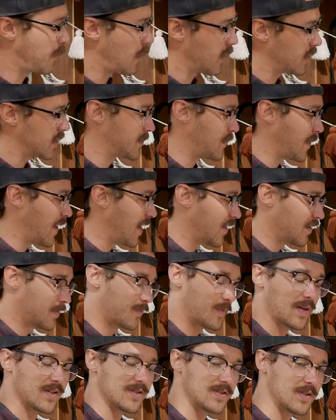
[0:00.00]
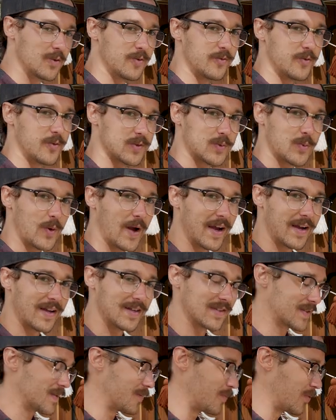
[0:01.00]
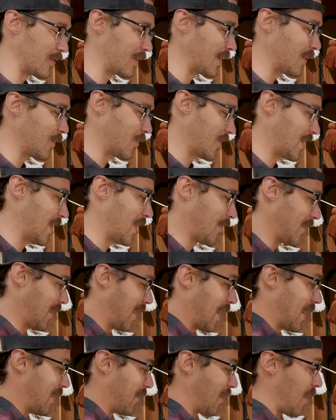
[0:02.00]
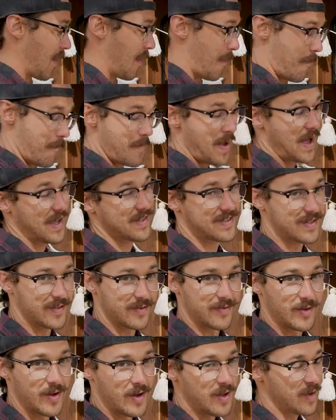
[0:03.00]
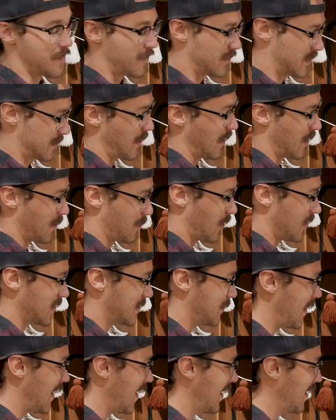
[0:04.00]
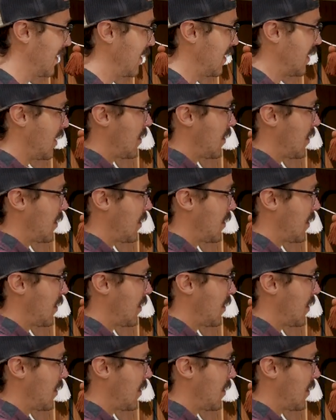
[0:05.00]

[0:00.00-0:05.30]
parts bag, because no Volkswagen is complete without a massive spare parts bag,